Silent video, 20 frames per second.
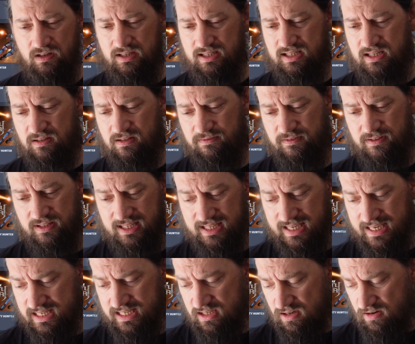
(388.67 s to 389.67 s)
kind of deal for the
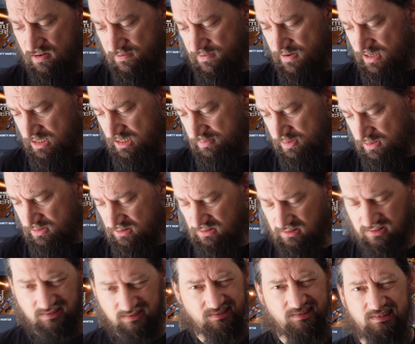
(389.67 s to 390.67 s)
keys that are
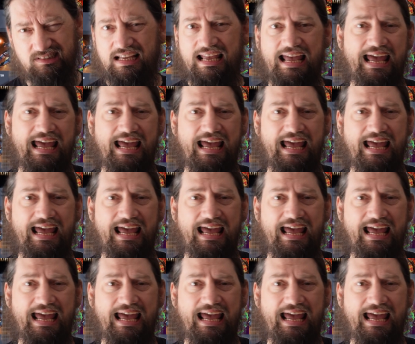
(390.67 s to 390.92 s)
available.